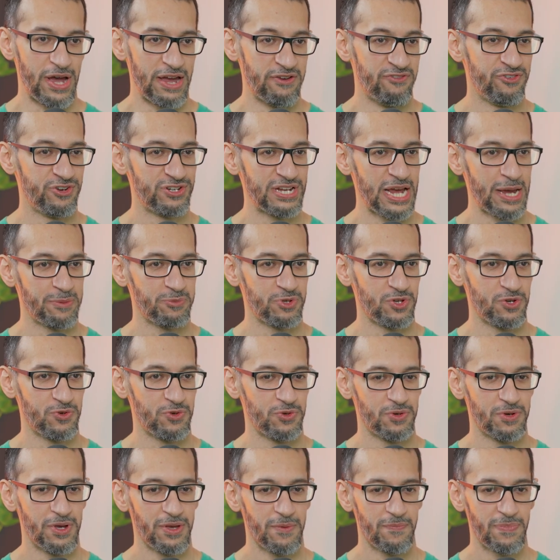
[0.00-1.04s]
Every time
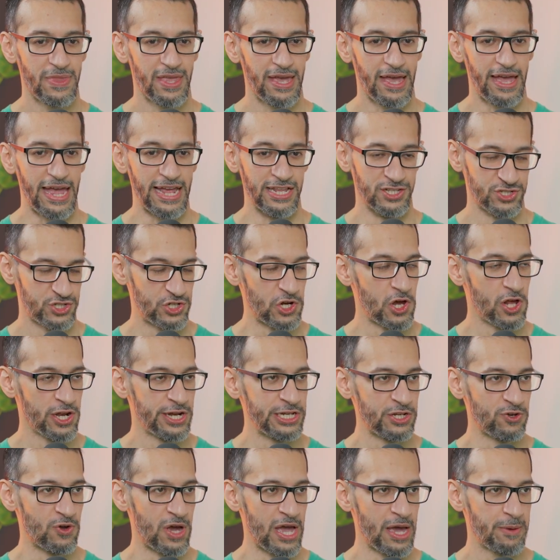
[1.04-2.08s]
you install a
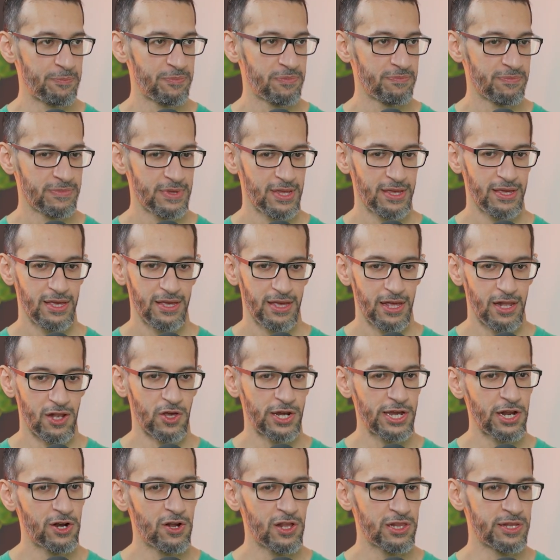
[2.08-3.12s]
new app,
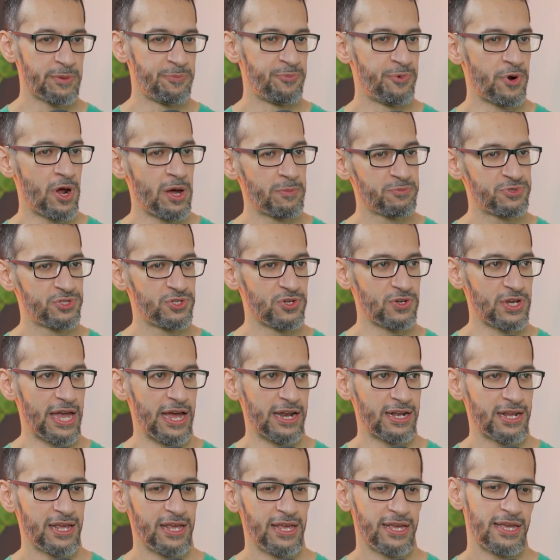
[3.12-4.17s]
look at all the prompts you
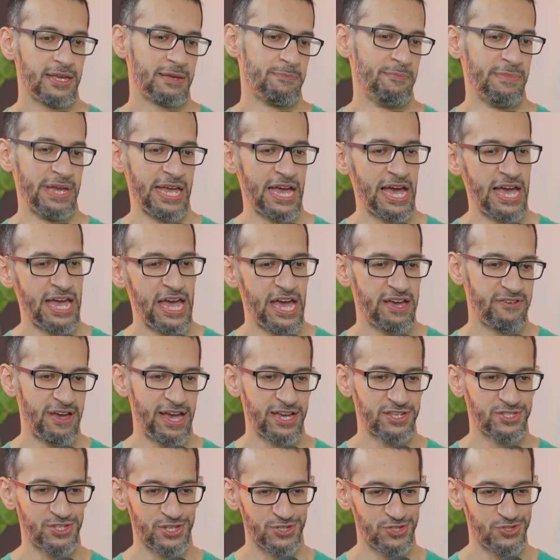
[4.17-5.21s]
get. May I have
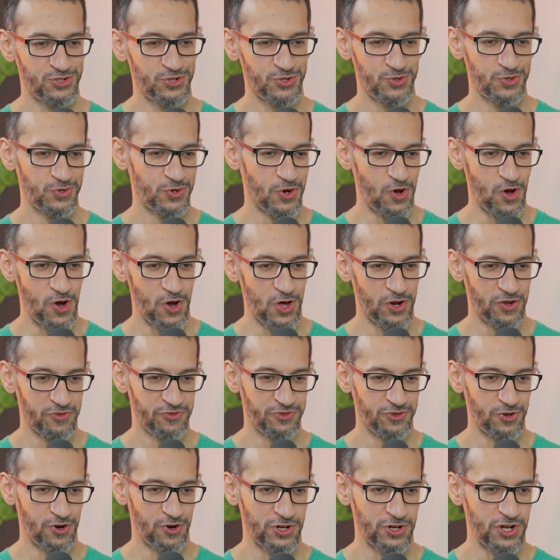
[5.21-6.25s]
access to all
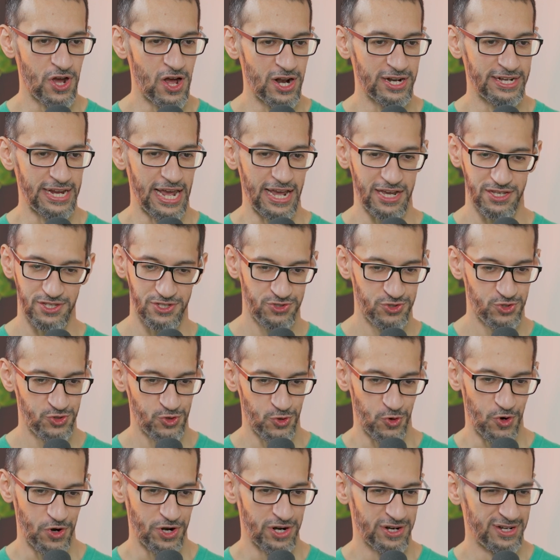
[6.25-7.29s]
of contacts?
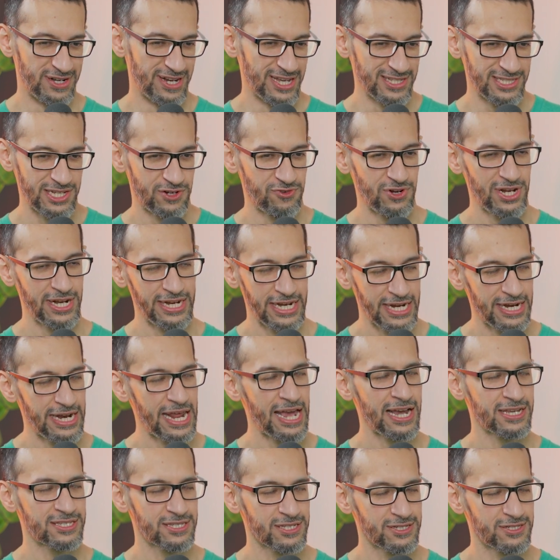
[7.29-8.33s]
Sure. Does it really need
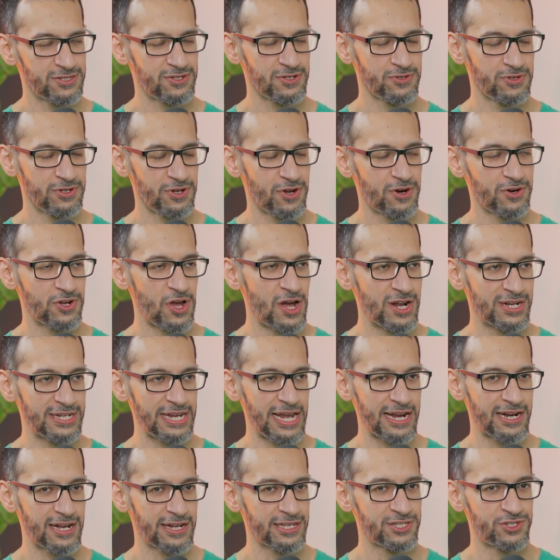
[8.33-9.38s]
access to your
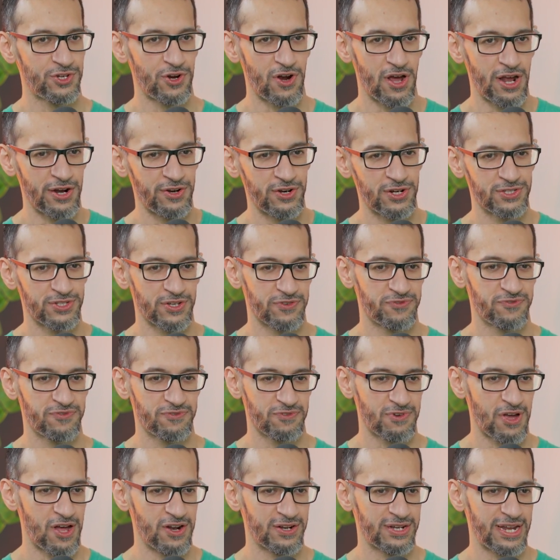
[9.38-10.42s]
contact list, your hundreds
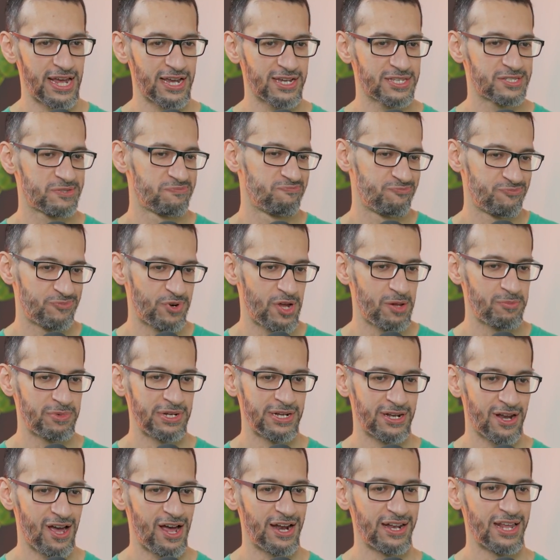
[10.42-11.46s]
of contacts?
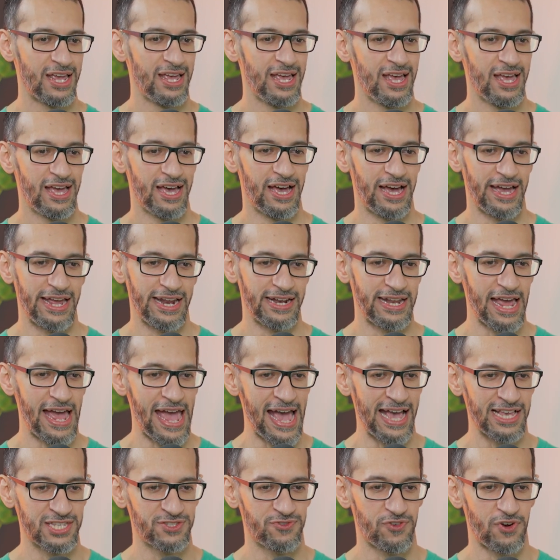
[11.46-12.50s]
Probably not. It
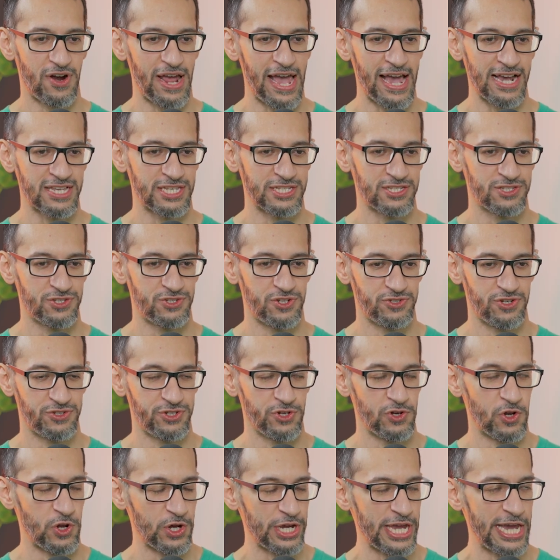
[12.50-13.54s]
asks for access
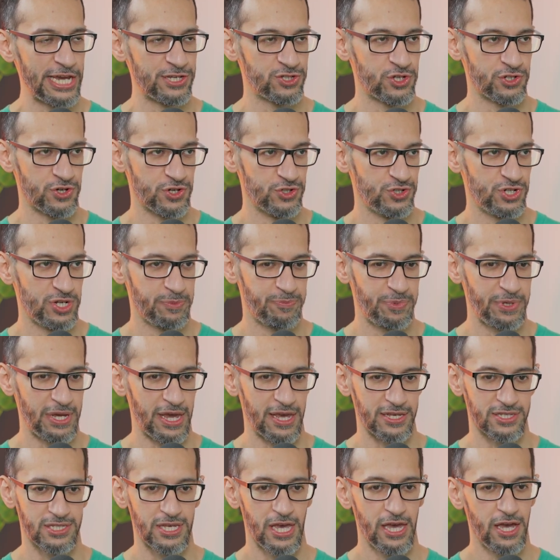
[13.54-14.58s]
to location, your
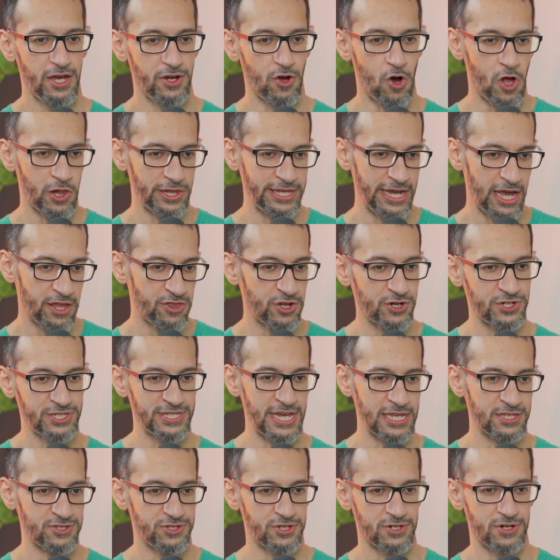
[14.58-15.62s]
GPS, all the other
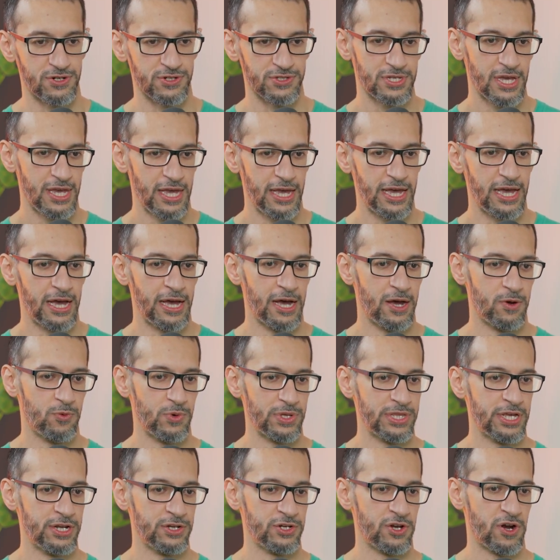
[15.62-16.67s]
sensors
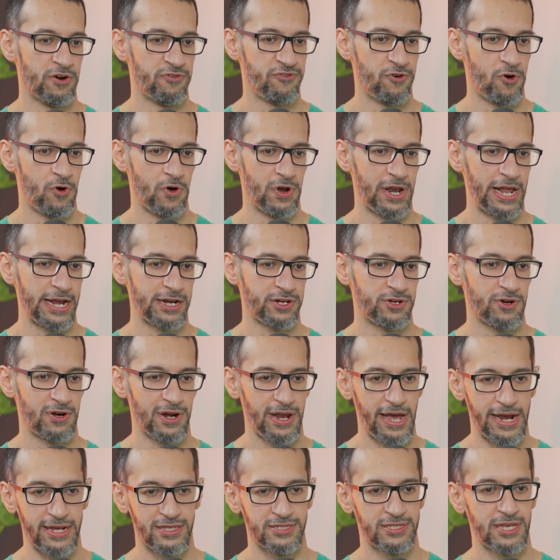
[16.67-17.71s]
within your phone, like your
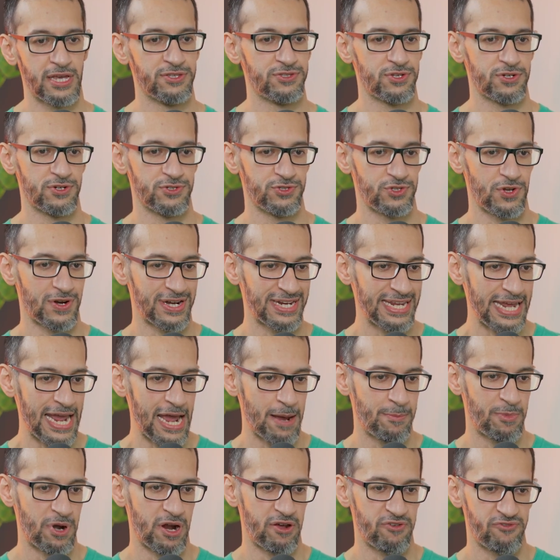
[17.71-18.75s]
light sensors, your
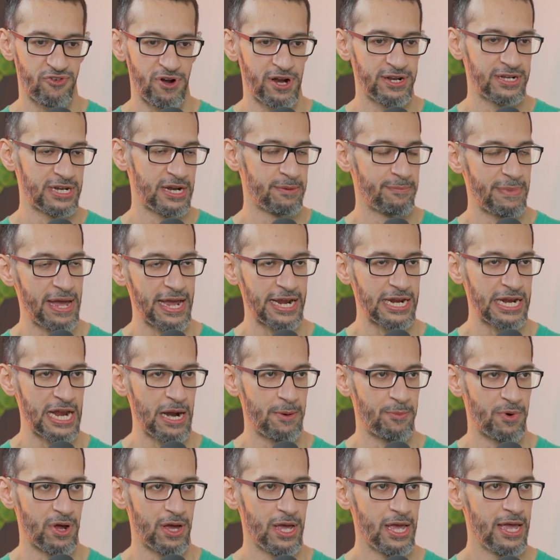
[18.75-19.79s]
camera, front and back
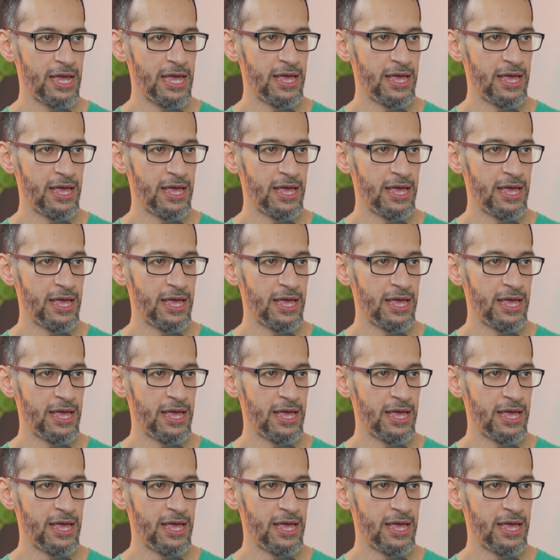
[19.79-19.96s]
camera.